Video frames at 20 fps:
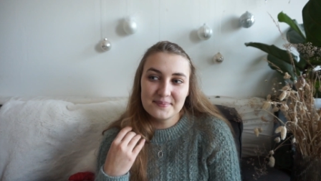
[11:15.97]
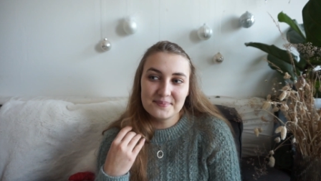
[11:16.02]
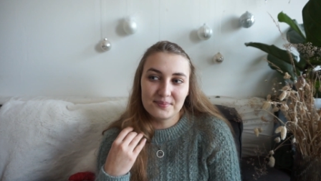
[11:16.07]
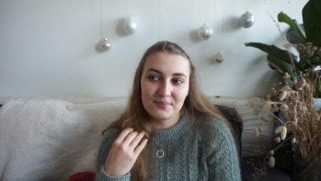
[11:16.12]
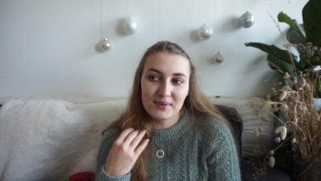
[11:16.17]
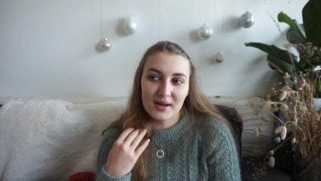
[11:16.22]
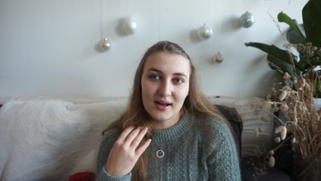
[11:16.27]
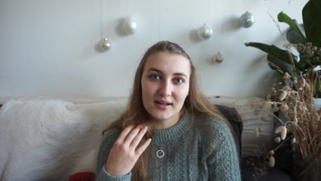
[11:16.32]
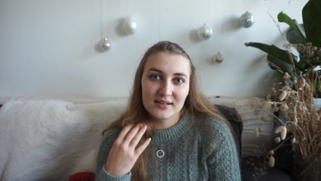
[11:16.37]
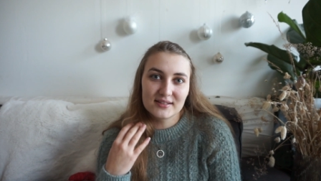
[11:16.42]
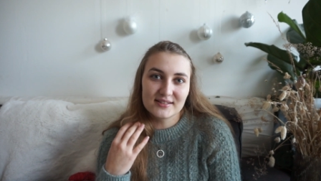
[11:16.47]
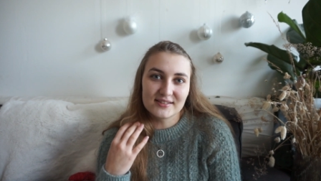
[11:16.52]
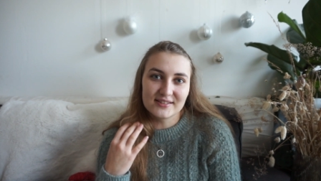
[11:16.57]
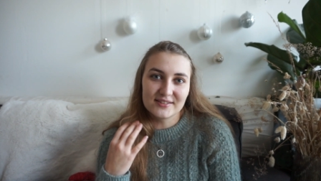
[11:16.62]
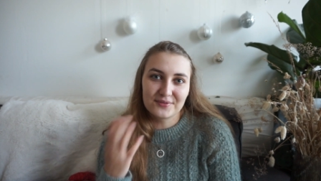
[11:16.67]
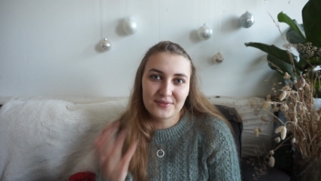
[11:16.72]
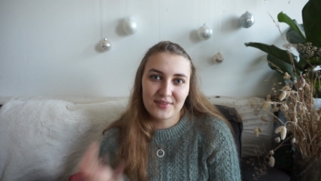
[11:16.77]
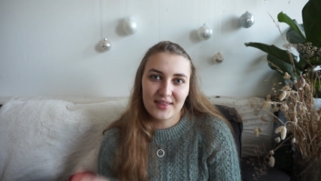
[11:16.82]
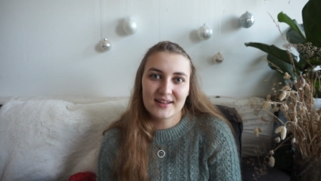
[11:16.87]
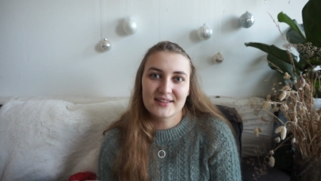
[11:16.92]
but
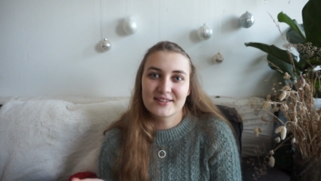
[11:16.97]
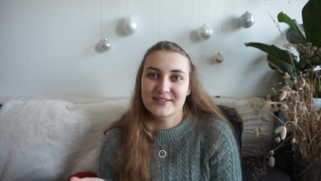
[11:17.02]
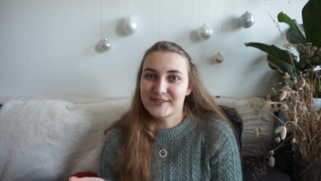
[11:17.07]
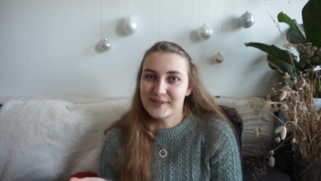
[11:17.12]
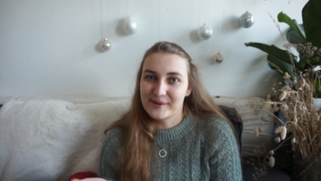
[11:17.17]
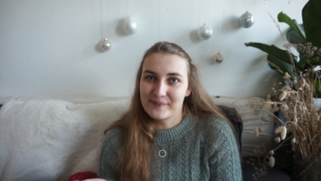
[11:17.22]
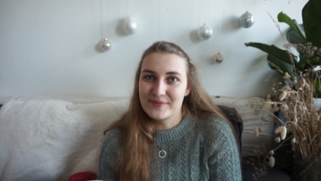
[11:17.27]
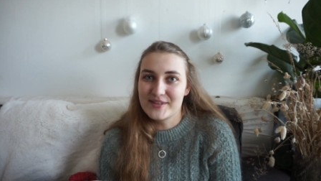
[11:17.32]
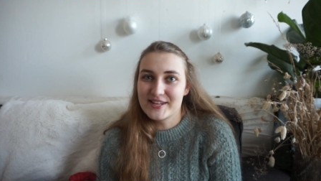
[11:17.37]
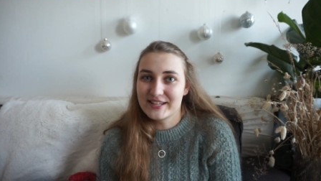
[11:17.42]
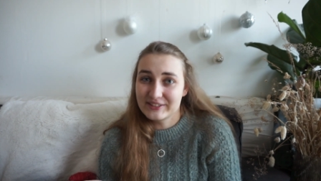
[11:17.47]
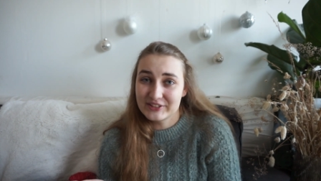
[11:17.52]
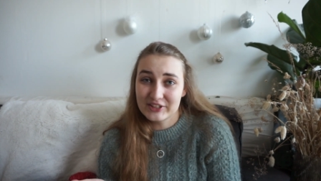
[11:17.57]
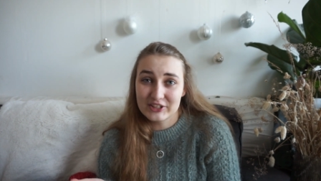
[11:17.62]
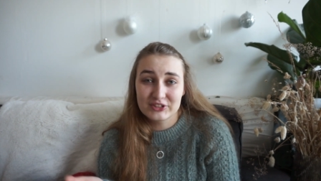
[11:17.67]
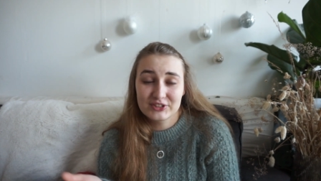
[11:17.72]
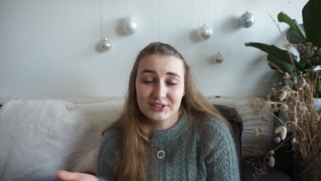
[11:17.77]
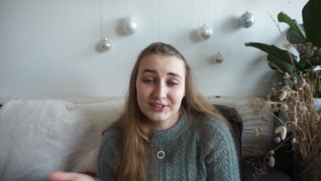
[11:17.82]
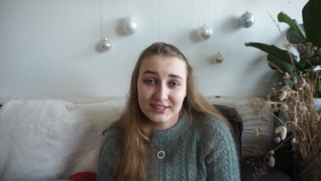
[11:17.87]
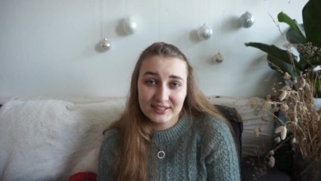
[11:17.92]
if that's something
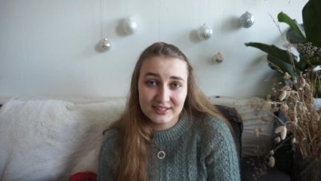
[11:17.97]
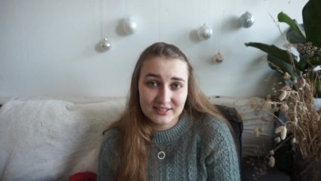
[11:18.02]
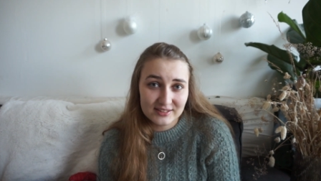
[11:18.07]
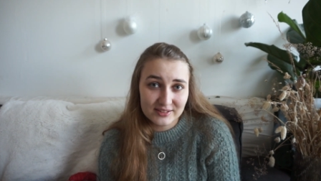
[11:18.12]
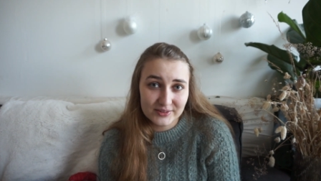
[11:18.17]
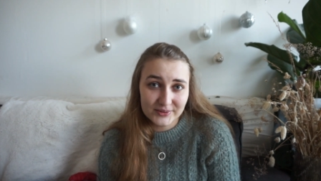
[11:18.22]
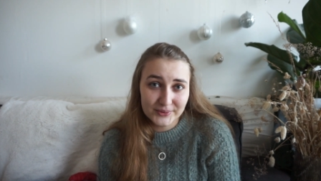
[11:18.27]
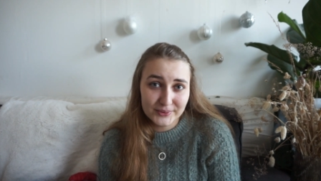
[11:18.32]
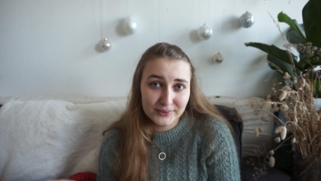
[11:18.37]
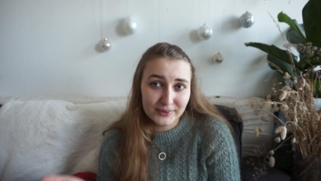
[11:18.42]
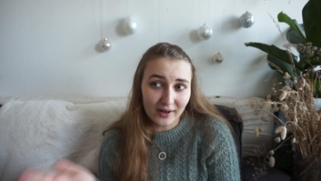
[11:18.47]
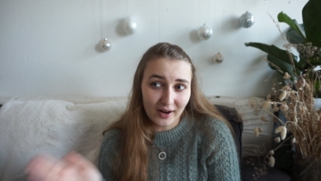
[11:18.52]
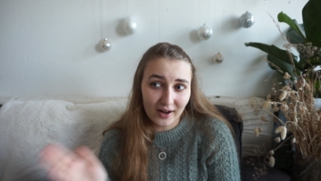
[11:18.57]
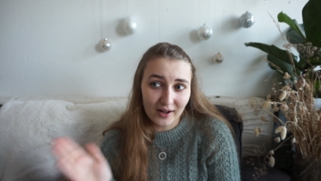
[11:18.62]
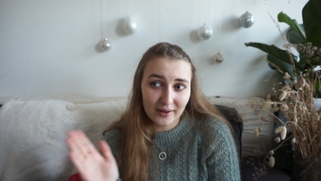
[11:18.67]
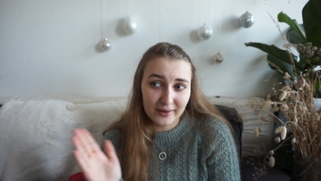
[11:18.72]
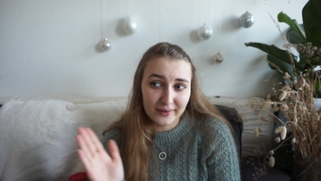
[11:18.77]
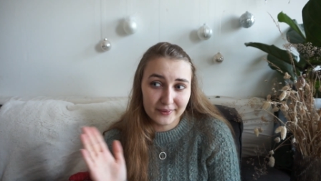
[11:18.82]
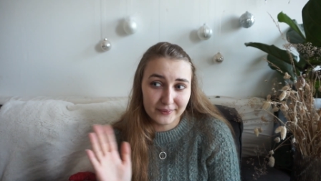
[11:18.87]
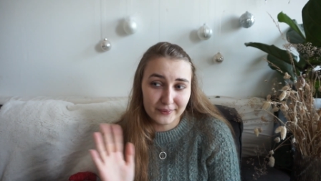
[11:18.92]
that triggers you,
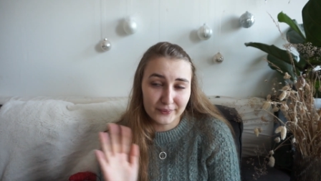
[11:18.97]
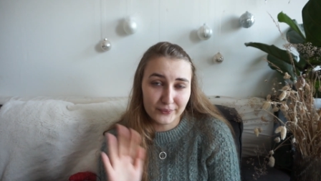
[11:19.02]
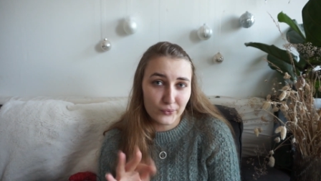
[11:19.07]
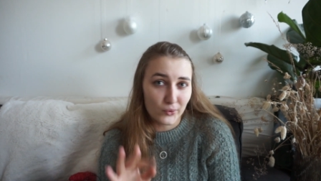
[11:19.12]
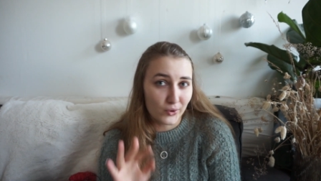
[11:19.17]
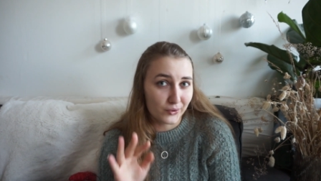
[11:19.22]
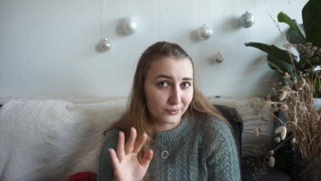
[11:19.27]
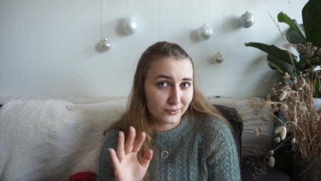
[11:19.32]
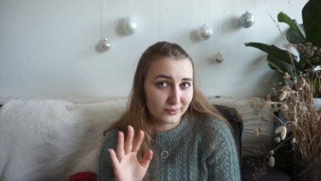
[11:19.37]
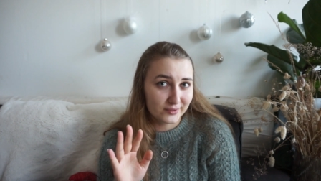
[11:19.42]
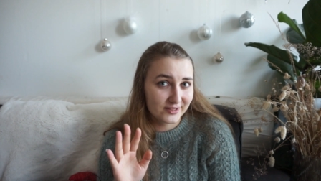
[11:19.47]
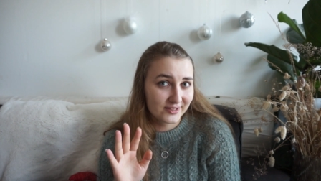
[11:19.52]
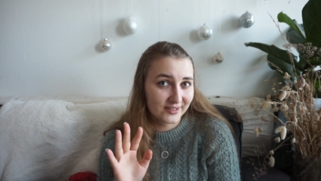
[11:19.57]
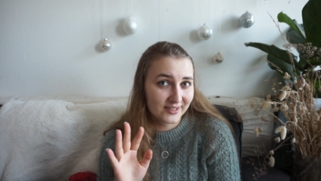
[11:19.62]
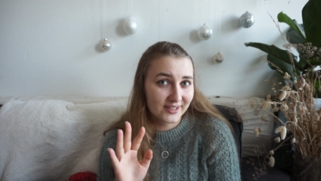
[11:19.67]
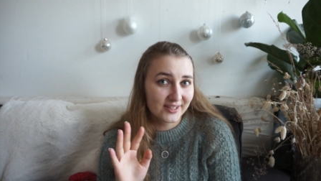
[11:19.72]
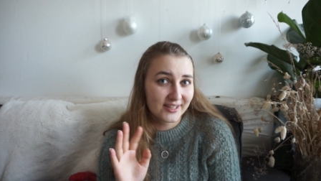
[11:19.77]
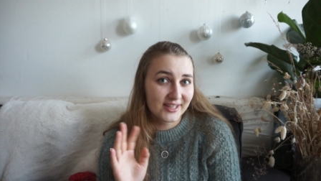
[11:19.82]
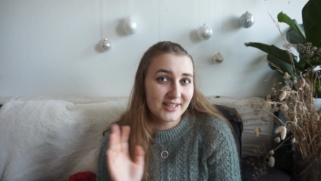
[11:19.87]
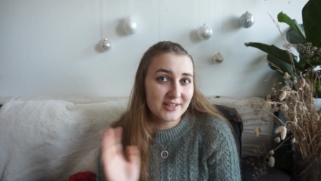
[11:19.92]
I won't
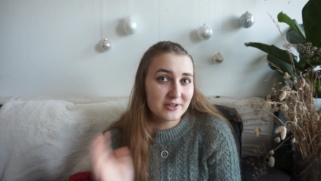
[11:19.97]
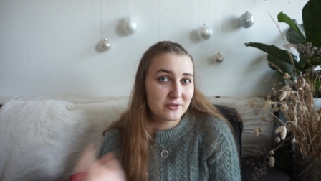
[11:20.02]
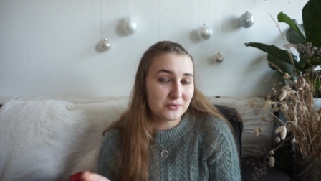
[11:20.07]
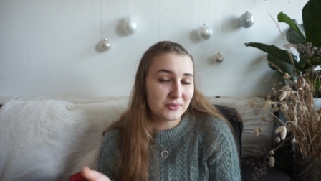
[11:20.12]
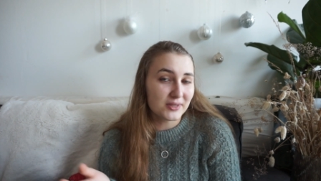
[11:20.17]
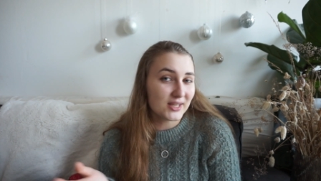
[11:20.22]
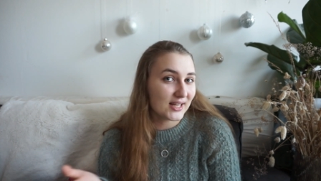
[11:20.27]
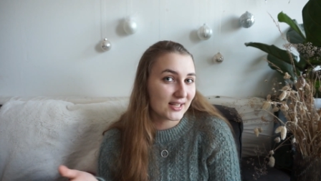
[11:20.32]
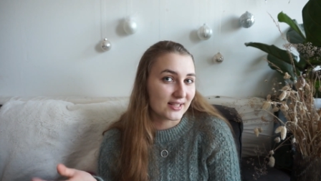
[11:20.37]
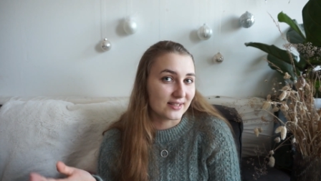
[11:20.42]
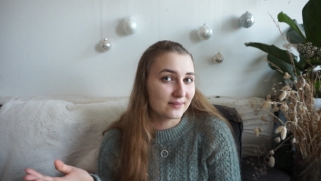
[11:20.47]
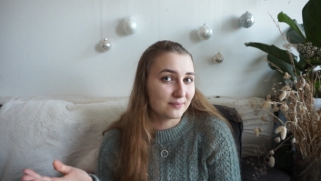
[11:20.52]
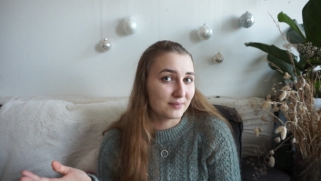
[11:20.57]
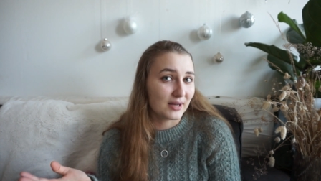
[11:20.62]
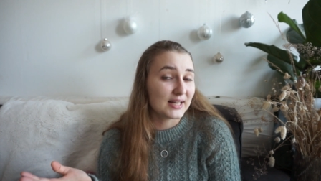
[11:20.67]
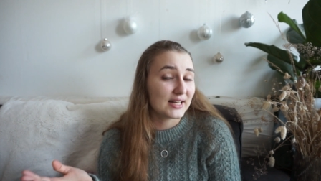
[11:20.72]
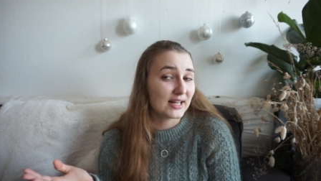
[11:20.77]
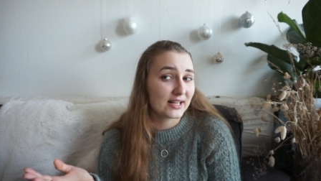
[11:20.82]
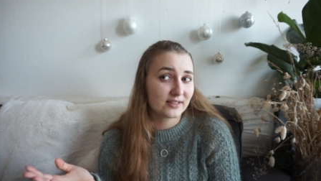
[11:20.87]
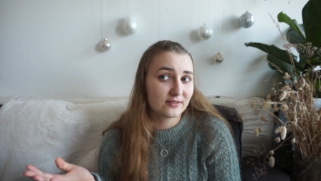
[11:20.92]
do that in my
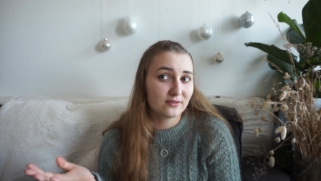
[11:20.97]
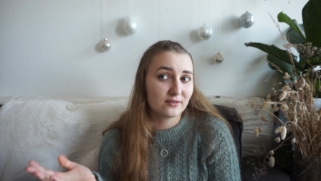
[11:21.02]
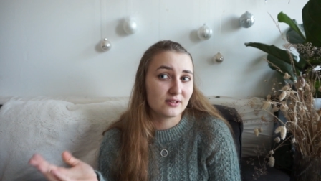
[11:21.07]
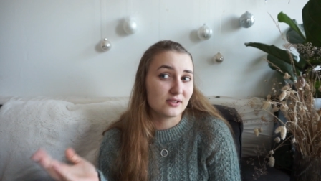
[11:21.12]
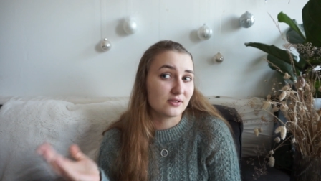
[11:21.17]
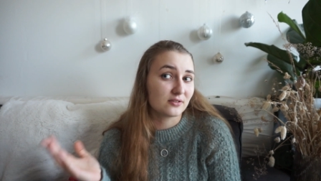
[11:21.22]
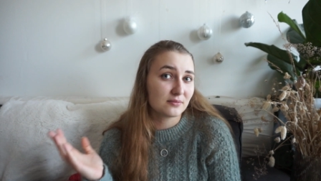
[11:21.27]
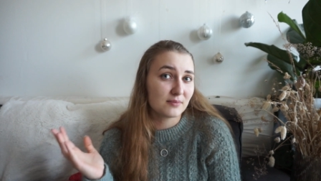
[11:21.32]
next videos.